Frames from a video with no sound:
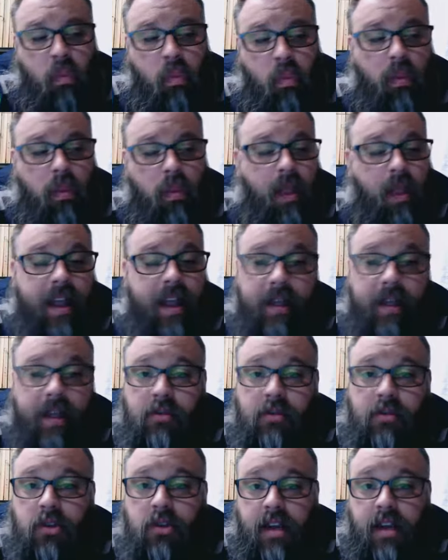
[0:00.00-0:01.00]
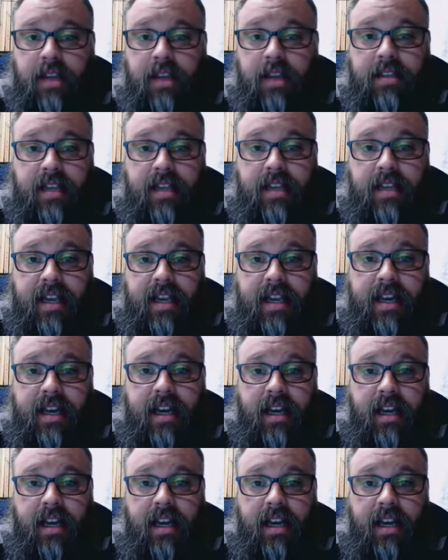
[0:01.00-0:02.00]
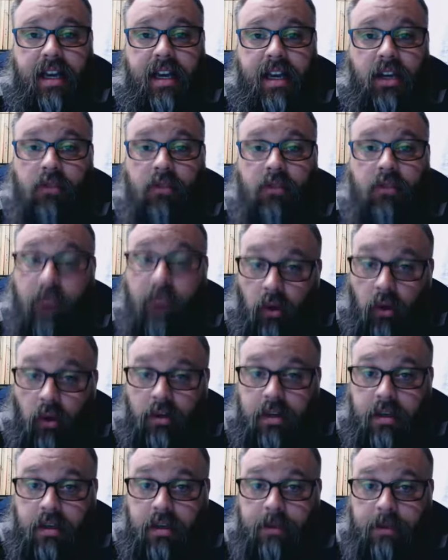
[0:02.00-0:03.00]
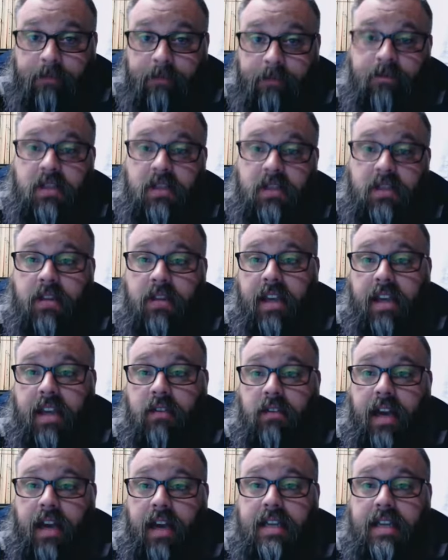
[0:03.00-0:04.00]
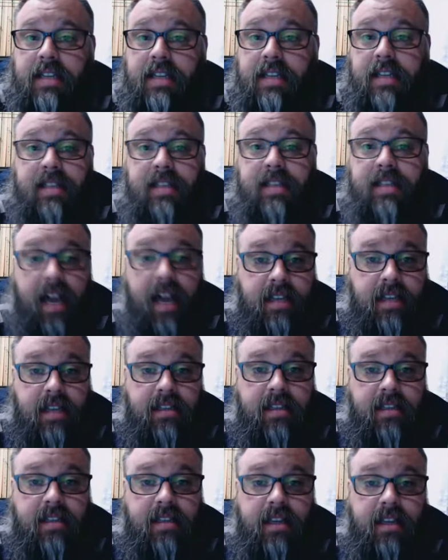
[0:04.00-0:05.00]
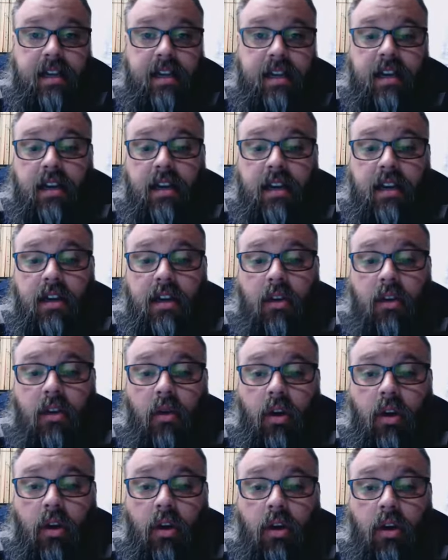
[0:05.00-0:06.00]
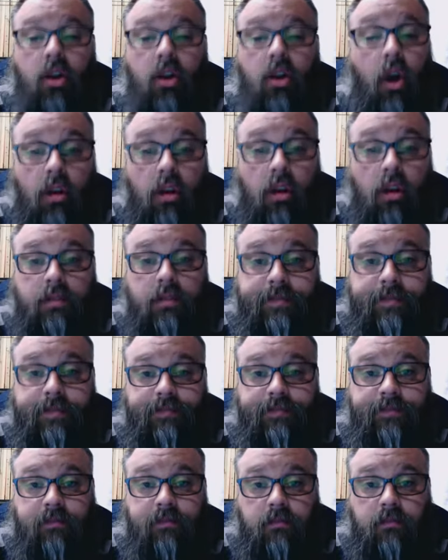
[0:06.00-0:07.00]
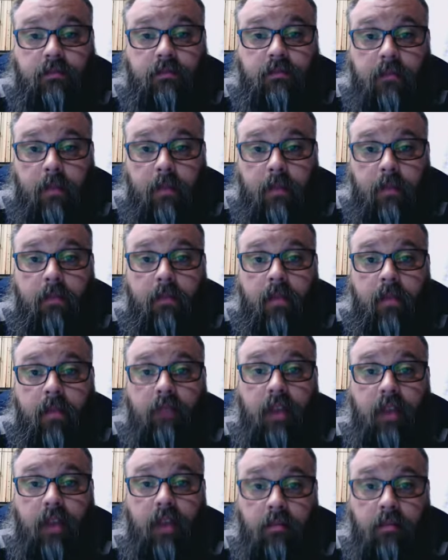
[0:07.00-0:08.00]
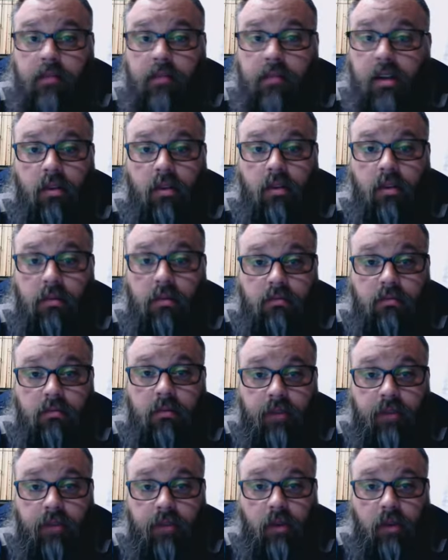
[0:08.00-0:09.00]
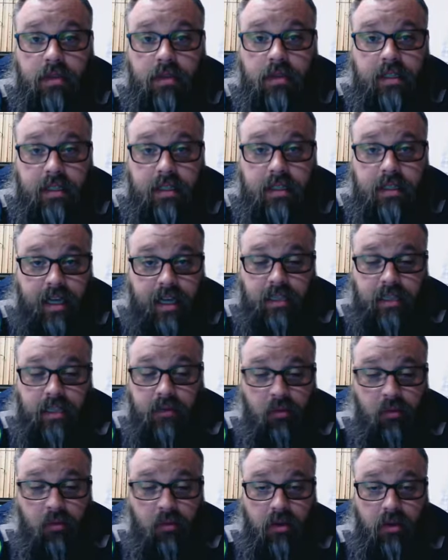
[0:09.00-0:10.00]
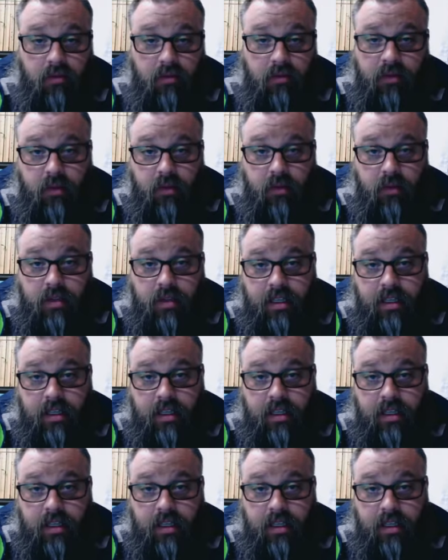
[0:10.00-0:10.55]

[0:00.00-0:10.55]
I am trying to get a new phone so that you guys can text or call from your own phones and text from your own phones, all that